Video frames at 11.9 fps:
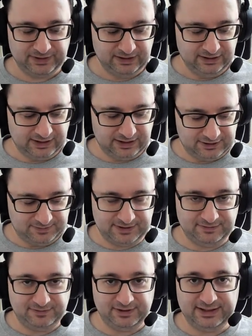and
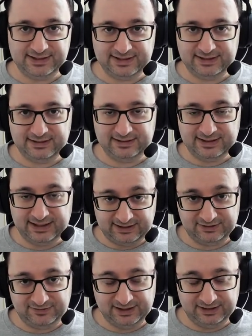specifically text
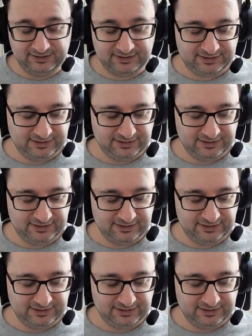files.